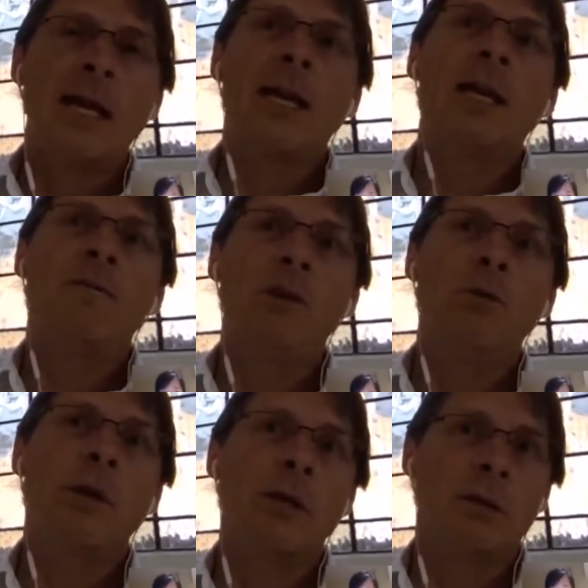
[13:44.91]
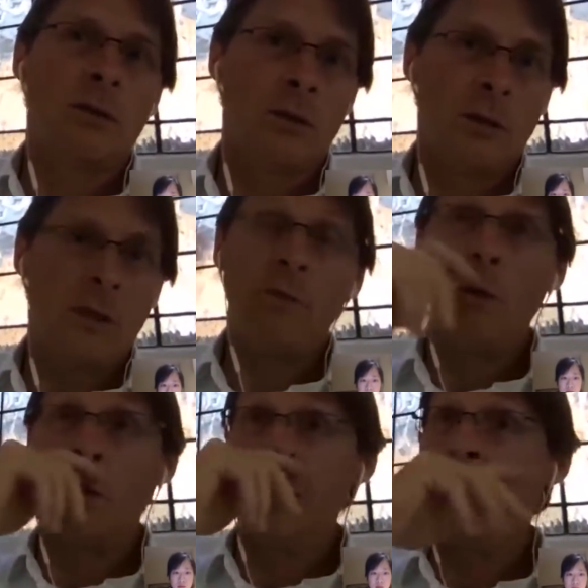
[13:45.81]
okay, if you want
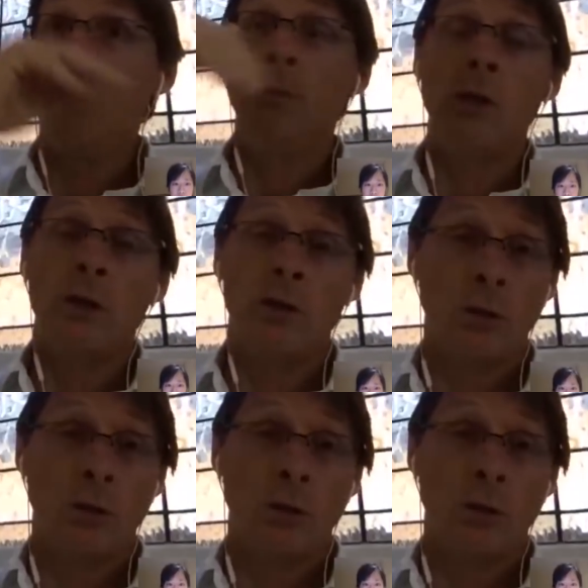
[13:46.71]
to go beyond